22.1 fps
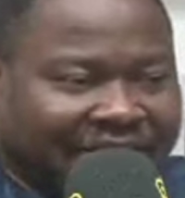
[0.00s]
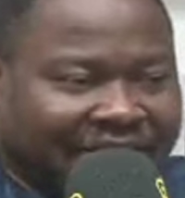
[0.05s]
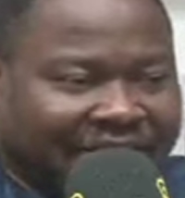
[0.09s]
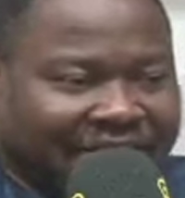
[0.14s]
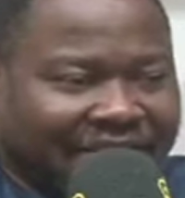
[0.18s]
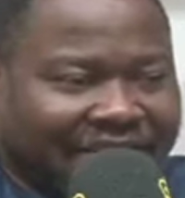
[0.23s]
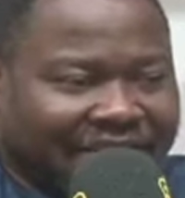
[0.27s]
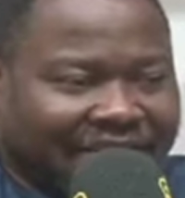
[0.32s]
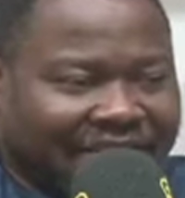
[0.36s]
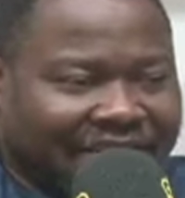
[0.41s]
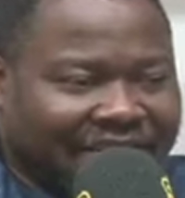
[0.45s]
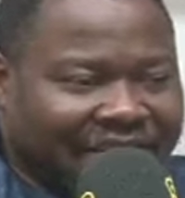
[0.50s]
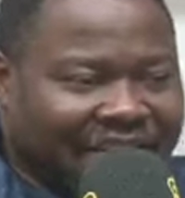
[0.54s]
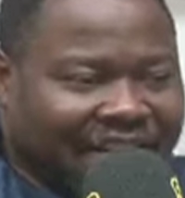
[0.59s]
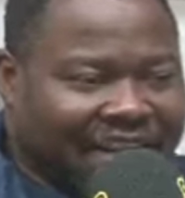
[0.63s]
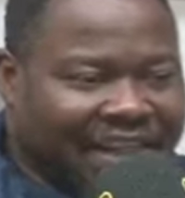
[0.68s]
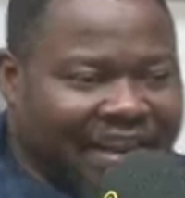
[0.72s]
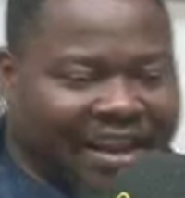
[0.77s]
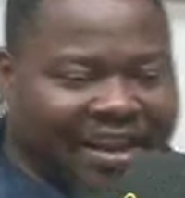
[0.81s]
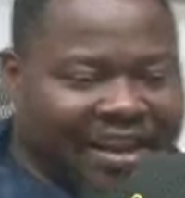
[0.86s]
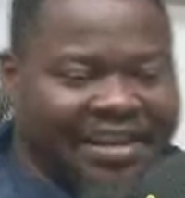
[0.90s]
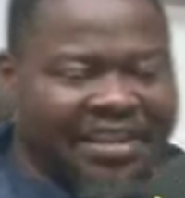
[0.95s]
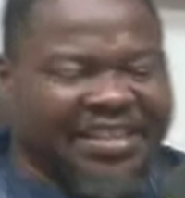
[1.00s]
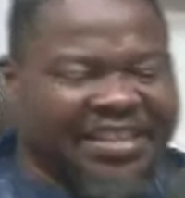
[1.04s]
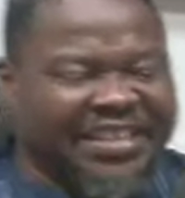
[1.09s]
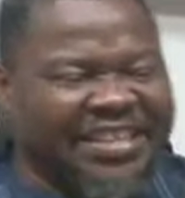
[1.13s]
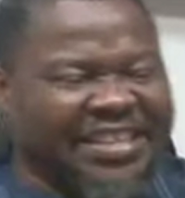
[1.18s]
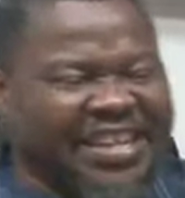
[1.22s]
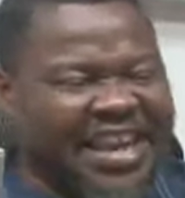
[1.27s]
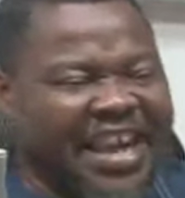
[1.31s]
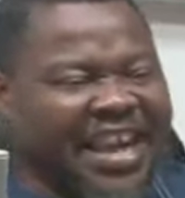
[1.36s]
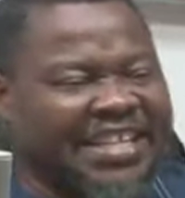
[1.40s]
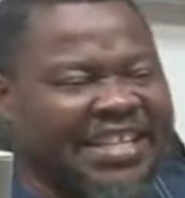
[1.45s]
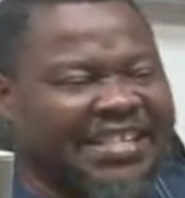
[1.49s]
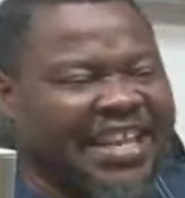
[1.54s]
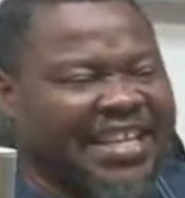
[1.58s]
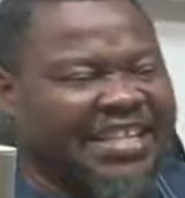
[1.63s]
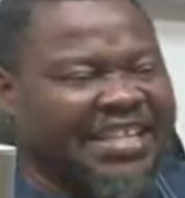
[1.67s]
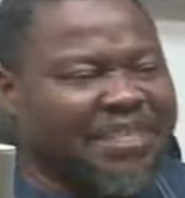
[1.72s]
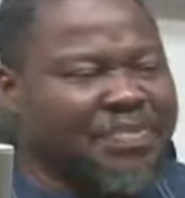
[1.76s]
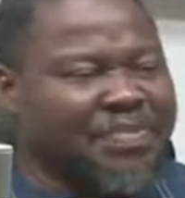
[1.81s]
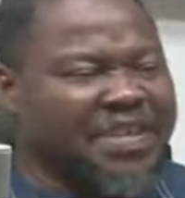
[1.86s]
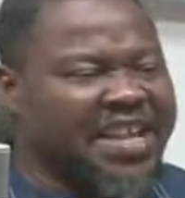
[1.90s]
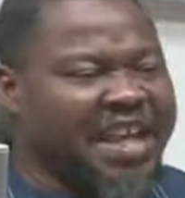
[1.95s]
And ni say
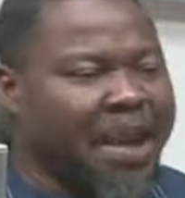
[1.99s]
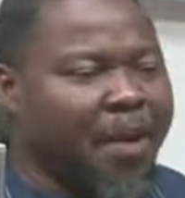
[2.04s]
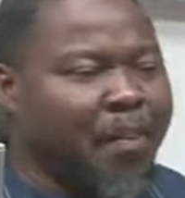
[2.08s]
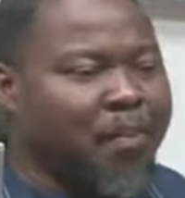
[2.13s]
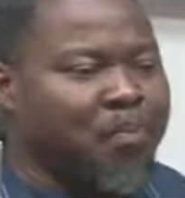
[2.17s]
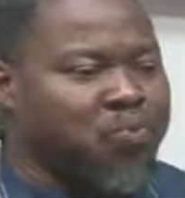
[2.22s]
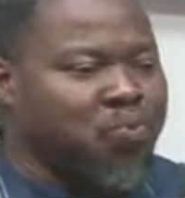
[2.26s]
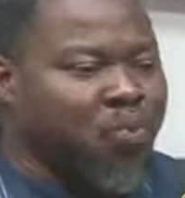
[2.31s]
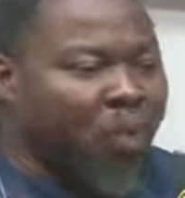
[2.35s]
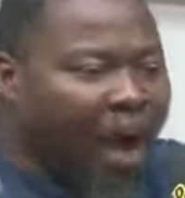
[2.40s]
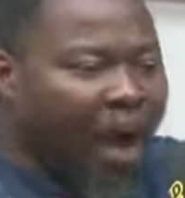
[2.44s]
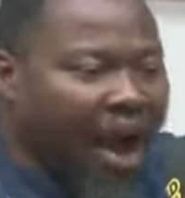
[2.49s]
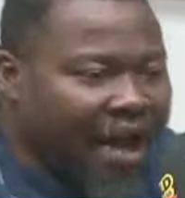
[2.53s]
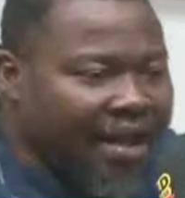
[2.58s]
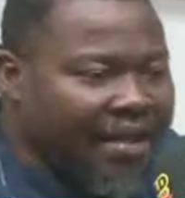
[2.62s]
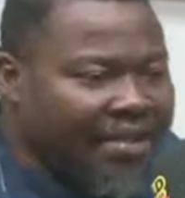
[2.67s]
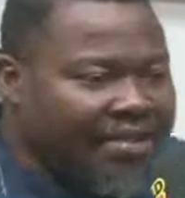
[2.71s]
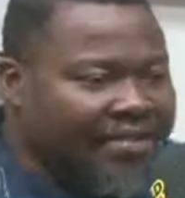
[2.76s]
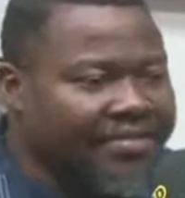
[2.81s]
to me boa